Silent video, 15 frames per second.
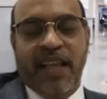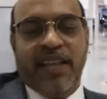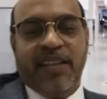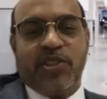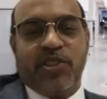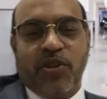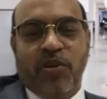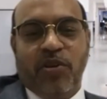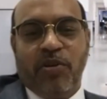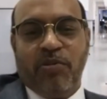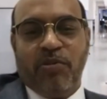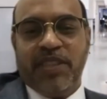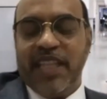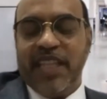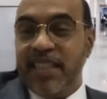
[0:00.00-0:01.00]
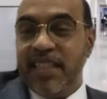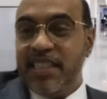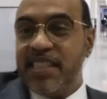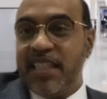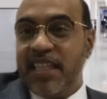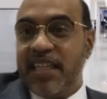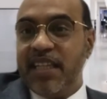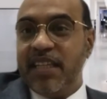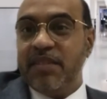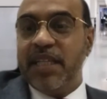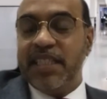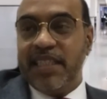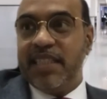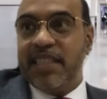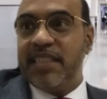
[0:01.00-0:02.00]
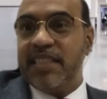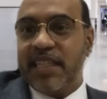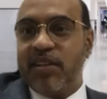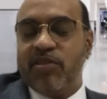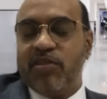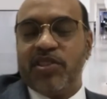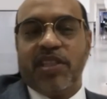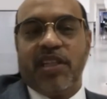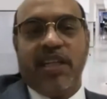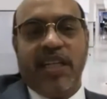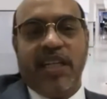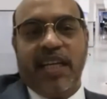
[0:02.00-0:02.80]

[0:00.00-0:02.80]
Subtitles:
So that is a concern.